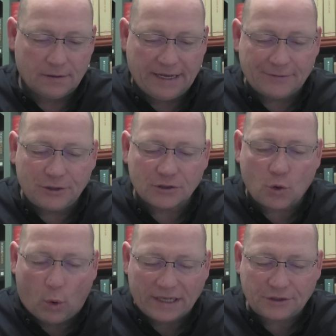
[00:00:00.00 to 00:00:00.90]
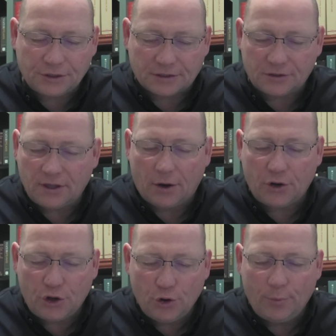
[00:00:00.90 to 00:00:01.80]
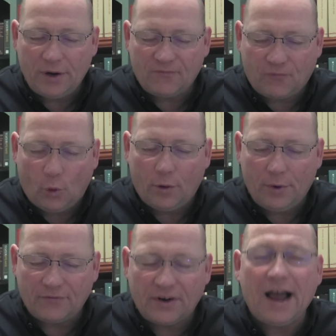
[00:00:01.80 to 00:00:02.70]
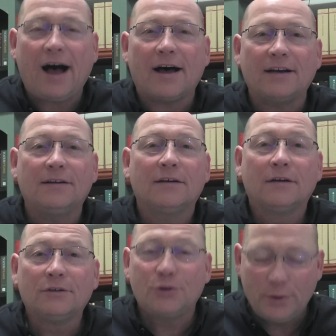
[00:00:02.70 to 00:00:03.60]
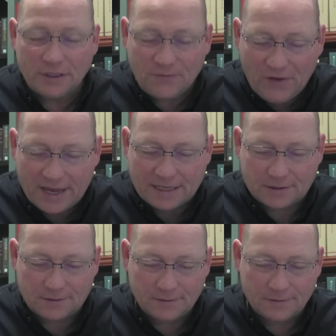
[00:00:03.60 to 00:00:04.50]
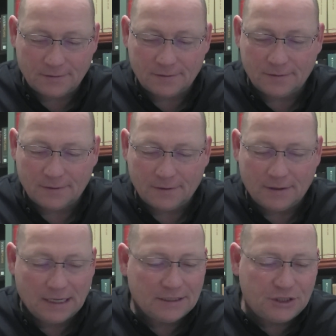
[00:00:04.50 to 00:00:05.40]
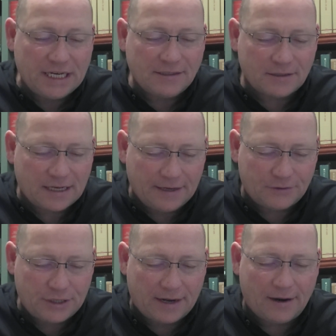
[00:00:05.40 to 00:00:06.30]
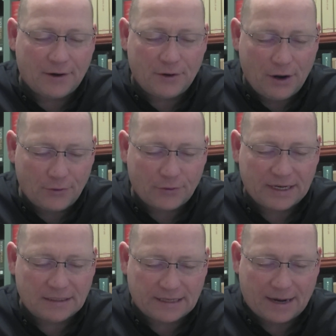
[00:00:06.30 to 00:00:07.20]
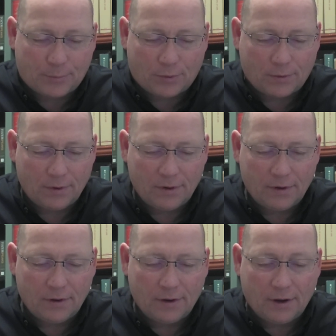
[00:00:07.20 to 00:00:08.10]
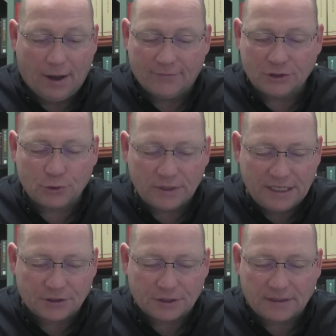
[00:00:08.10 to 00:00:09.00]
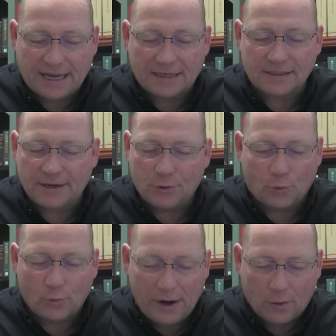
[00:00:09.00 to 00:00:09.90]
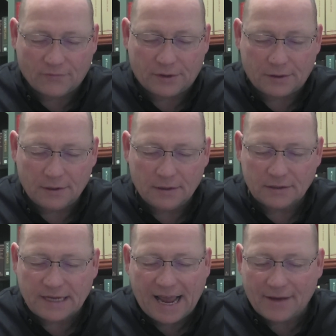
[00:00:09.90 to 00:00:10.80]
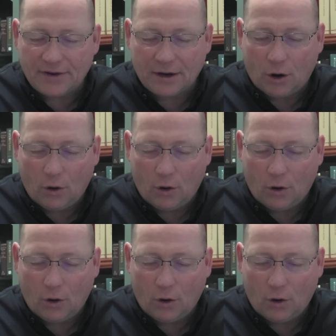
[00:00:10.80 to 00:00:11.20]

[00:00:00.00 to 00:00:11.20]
They have just questioned the human form of God to his face. Jesus gives yet another example of a tradition that is irrelevant to having a